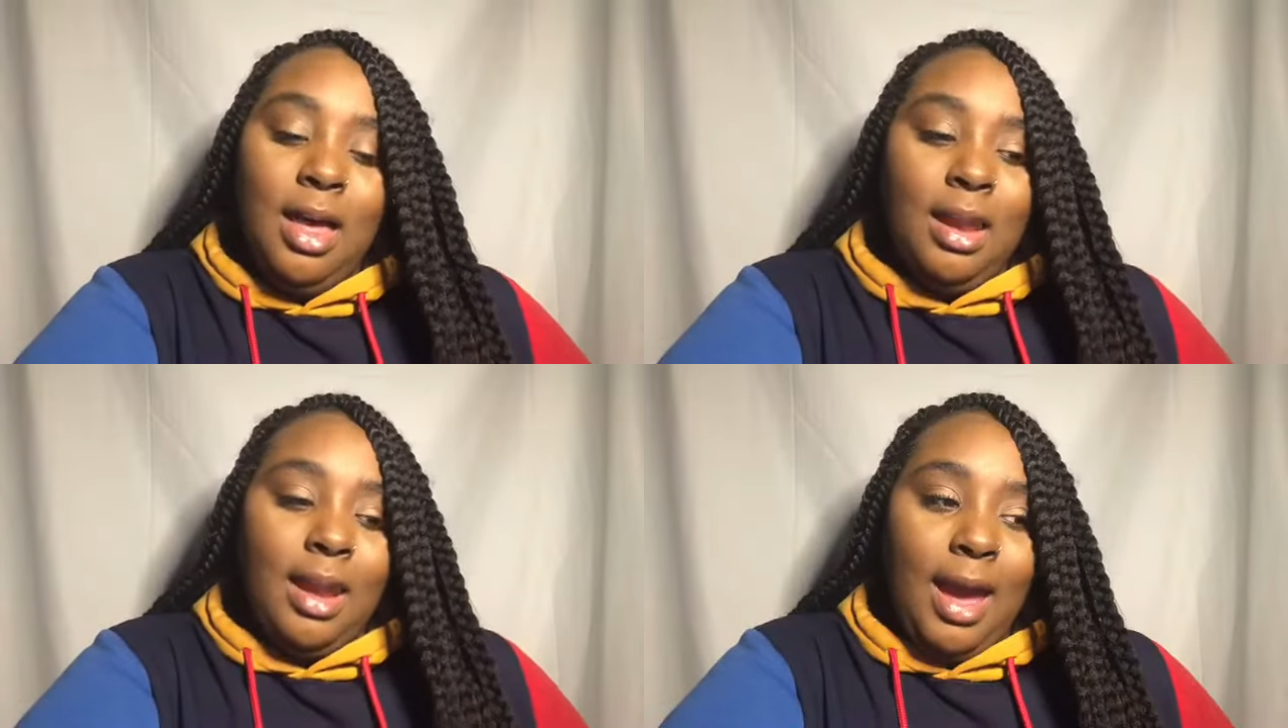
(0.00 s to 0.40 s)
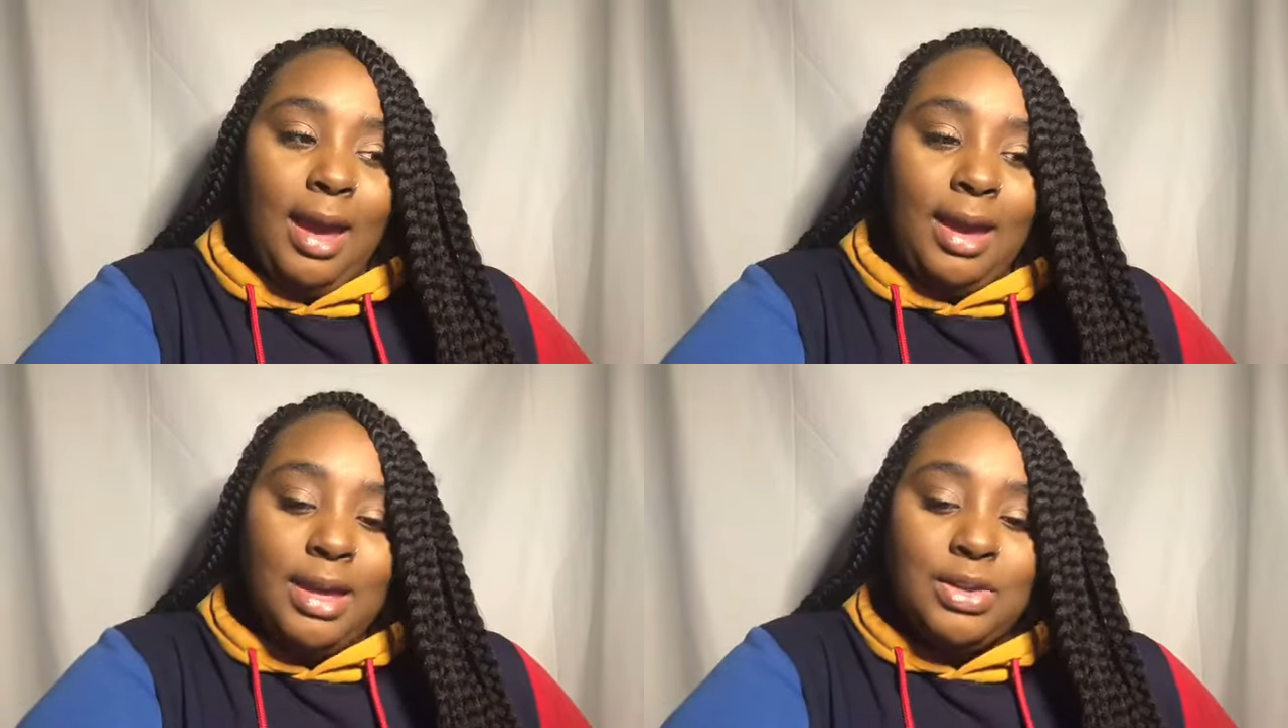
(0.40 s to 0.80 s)

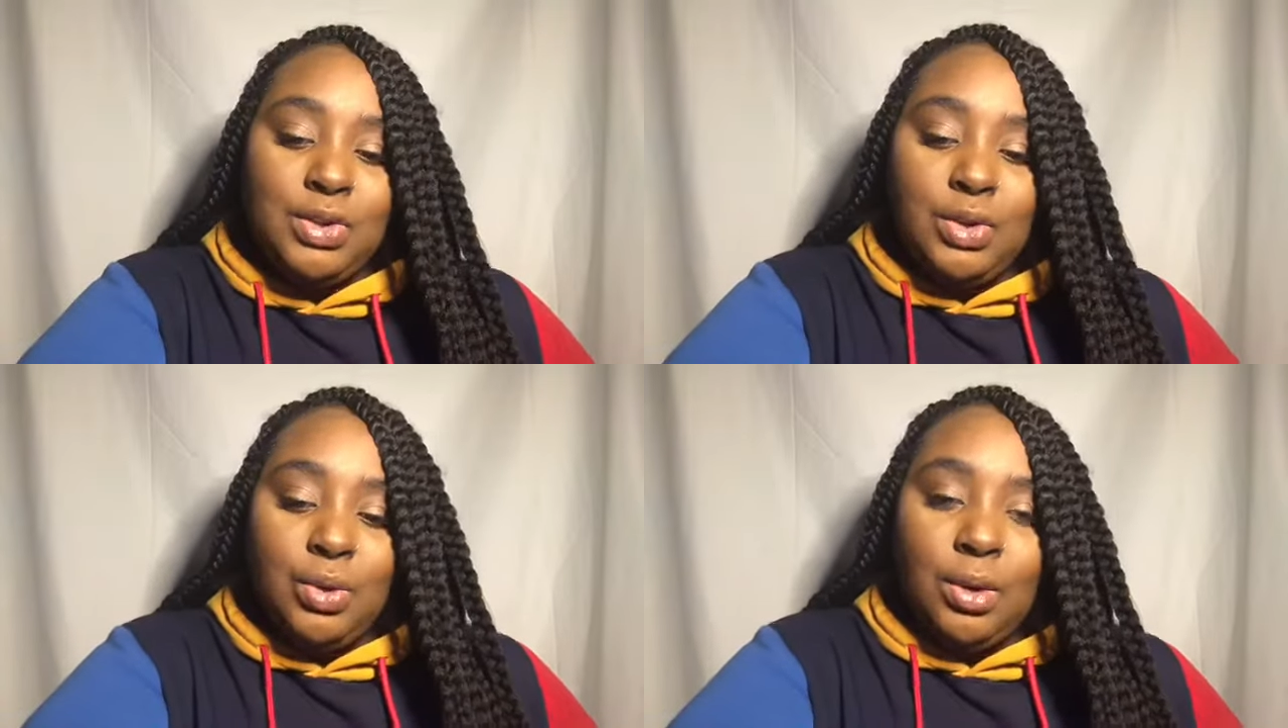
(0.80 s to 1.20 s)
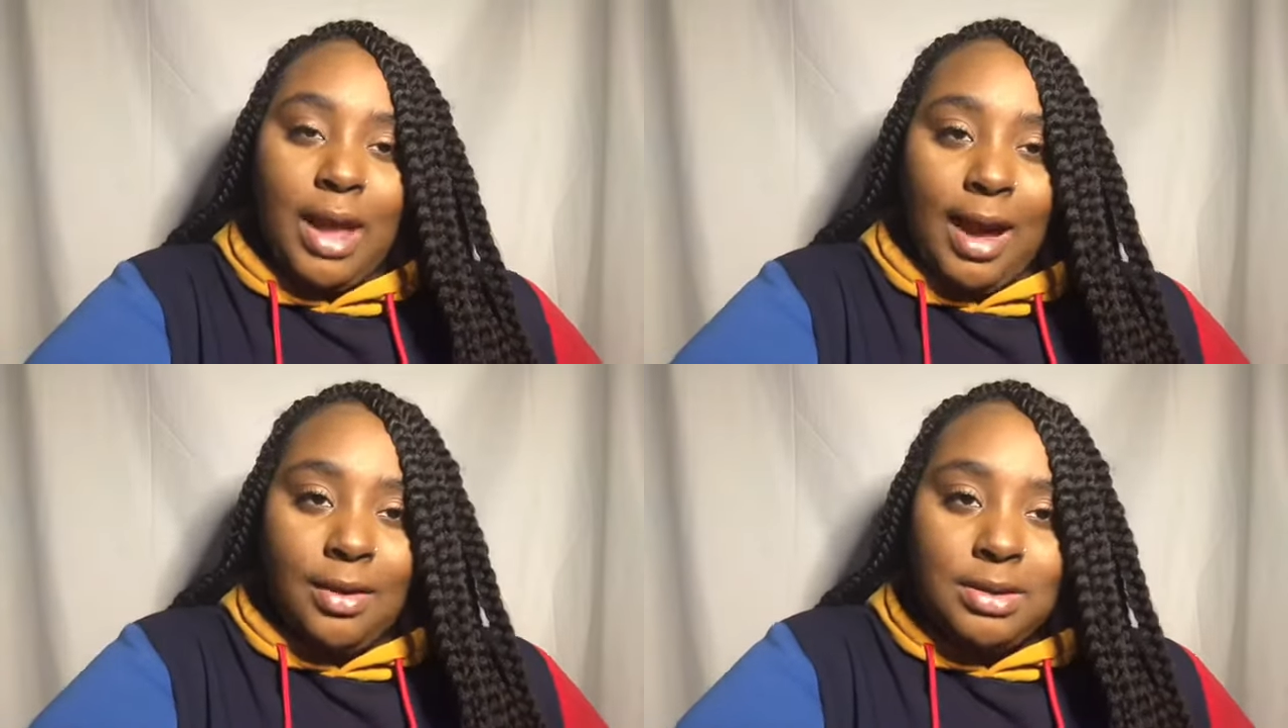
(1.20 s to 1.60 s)
Like it's too
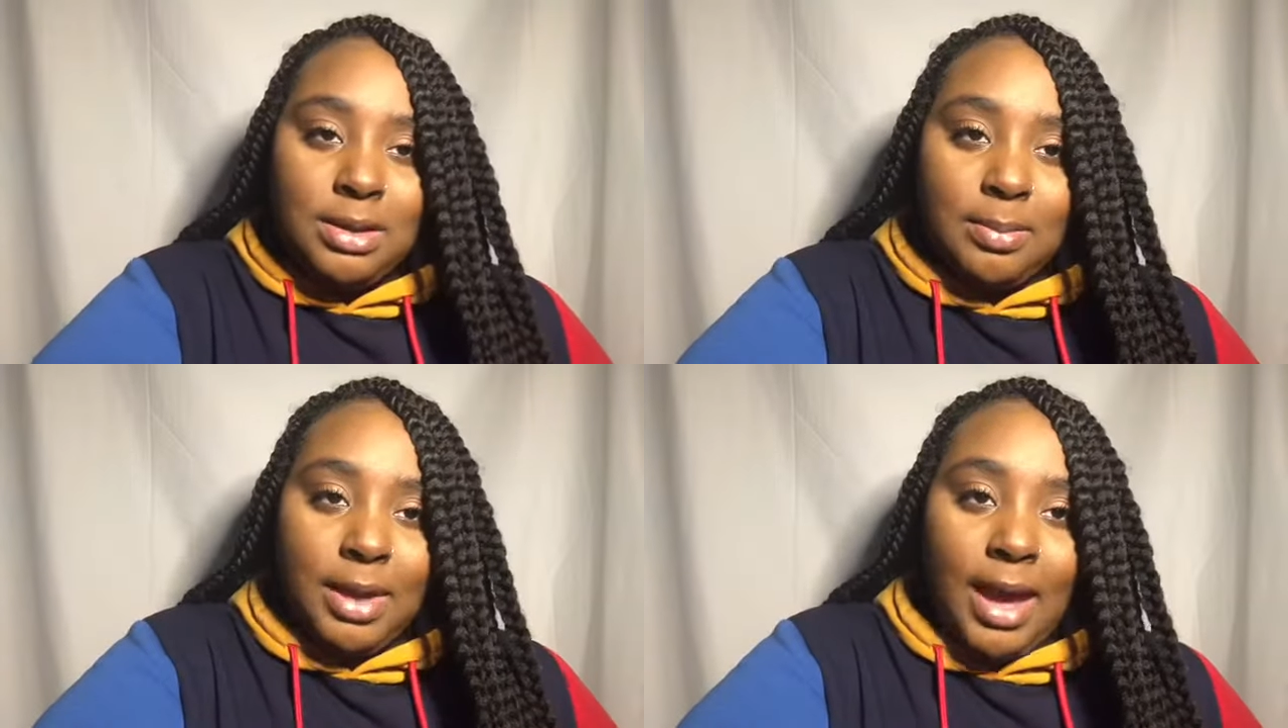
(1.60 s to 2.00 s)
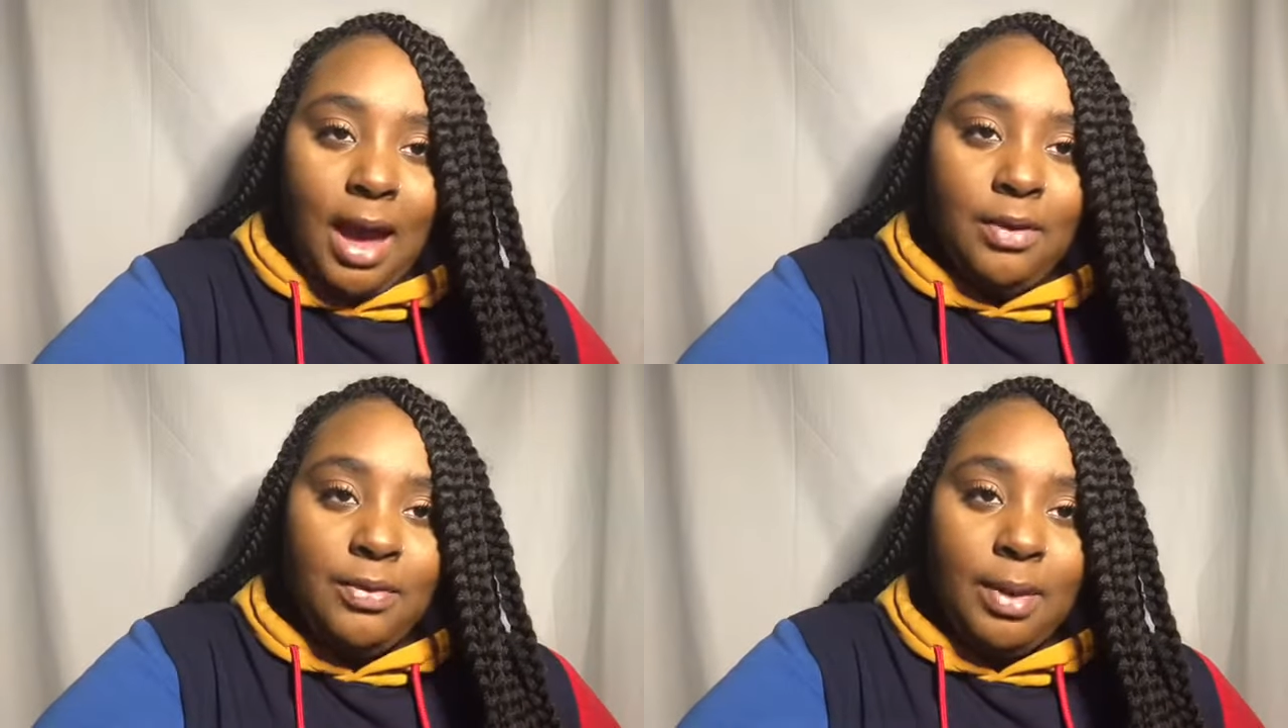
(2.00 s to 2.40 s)
loud to be
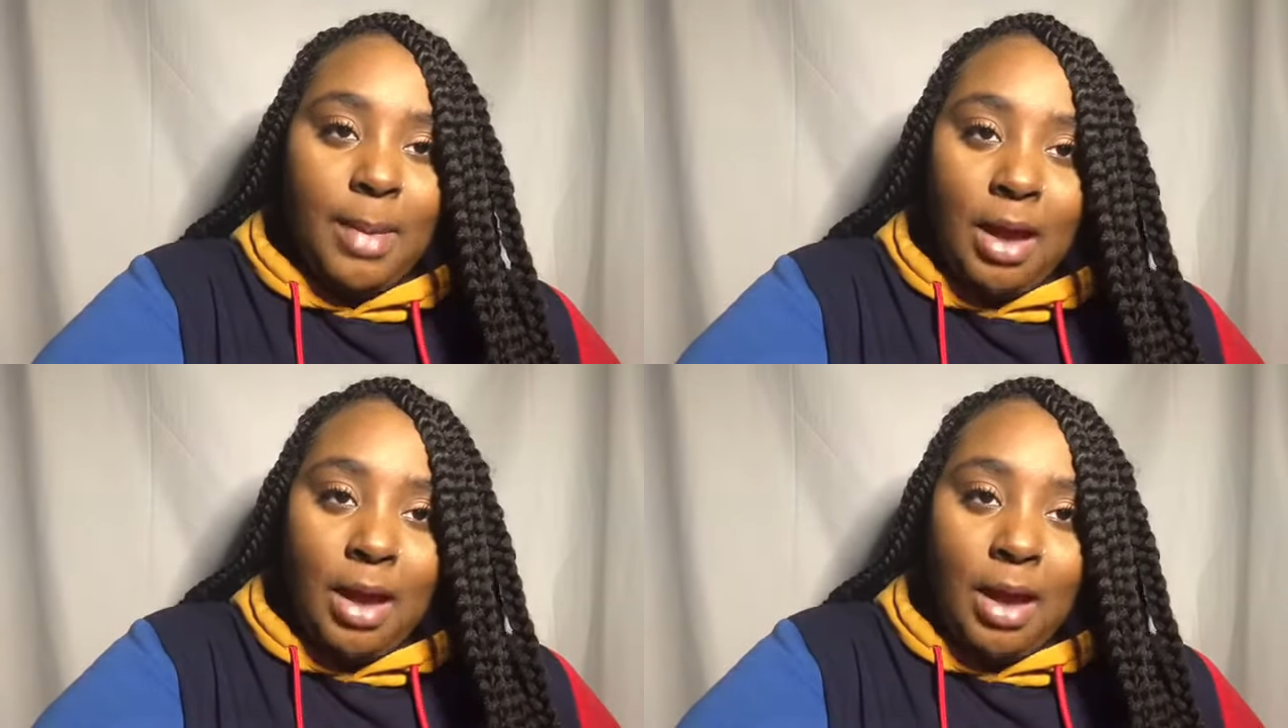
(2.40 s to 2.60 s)
out from